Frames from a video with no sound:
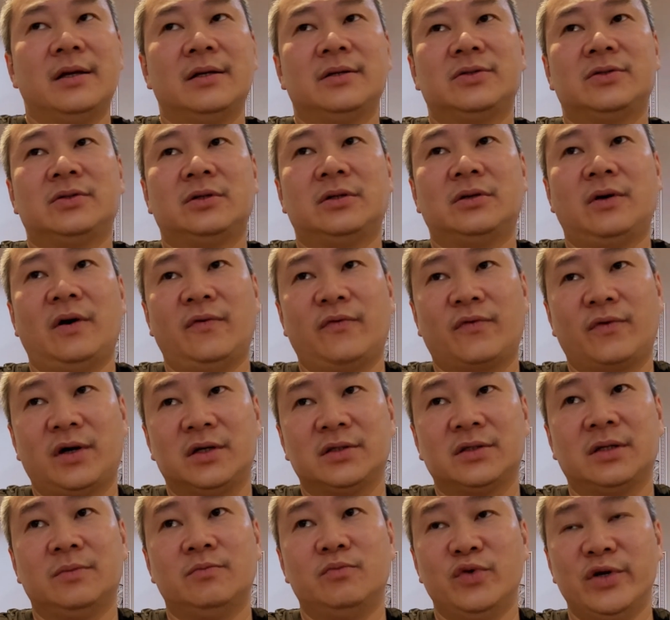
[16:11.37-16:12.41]
So of
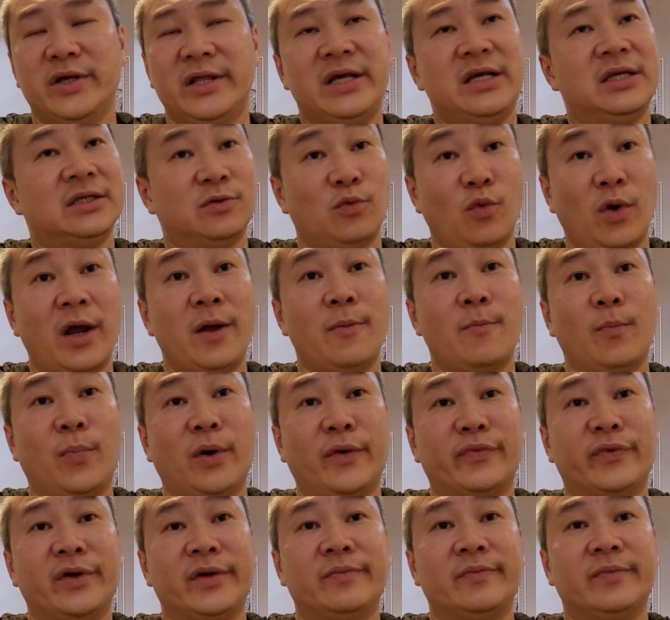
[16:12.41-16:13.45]
course the breathing is very
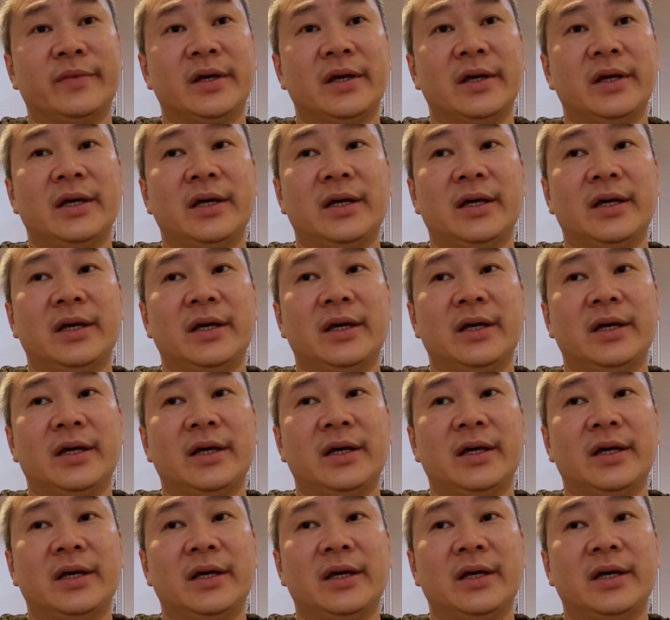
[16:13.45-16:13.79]
important.